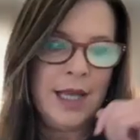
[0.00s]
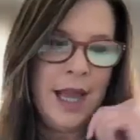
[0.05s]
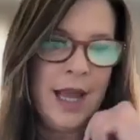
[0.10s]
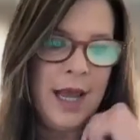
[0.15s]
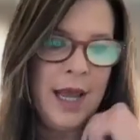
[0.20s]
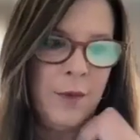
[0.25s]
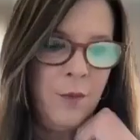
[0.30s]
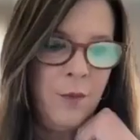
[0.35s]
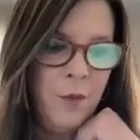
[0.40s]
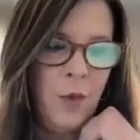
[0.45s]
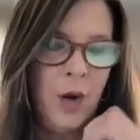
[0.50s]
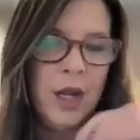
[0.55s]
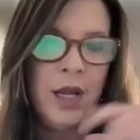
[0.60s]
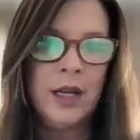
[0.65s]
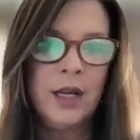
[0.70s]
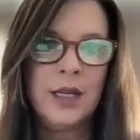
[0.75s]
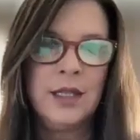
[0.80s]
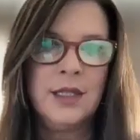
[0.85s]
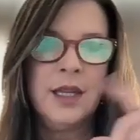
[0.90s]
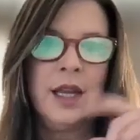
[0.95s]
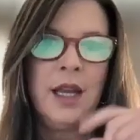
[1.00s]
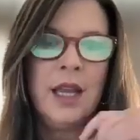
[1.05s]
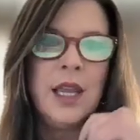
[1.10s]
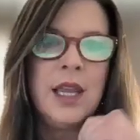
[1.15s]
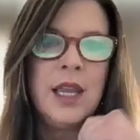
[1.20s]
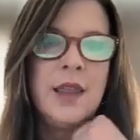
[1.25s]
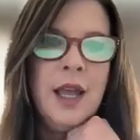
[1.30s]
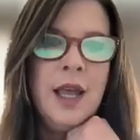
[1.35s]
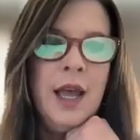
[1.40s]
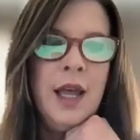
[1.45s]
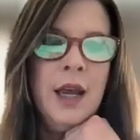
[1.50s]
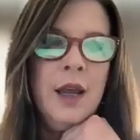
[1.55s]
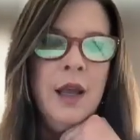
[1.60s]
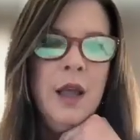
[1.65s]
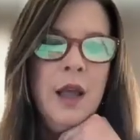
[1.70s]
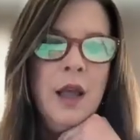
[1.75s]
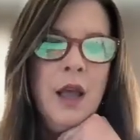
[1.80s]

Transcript: I had one in Kentucky that